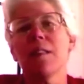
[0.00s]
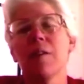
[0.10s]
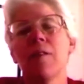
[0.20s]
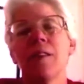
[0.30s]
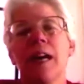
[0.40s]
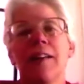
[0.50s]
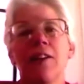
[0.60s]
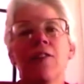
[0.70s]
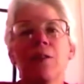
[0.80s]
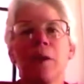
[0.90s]
I was
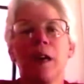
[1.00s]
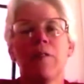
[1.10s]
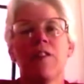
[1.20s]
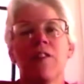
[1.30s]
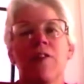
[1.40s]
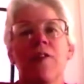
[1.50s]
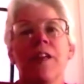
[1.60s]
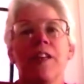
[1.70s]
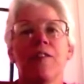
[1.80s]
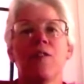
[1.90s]
diagnosed when I was thirty
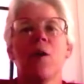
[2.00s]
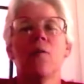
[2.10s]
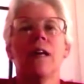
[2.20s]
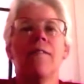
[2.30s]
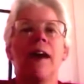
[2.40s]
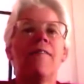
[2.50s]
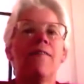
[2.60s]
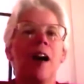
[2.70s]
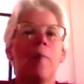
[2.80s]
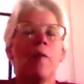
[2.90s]
years old, and I've had
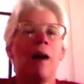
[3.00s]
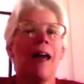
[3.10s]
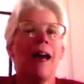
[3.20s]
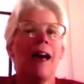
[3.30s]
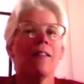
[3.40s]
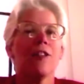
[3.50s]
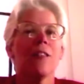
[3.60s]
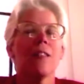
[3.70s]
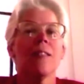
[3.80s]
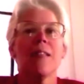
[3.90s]
fibromyalgia
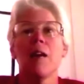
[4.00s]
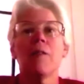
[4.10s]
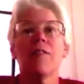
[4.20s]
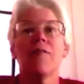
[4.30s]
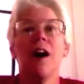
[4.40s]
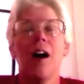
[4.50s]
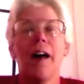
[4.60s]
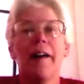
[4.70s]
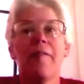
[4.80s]
since I was five.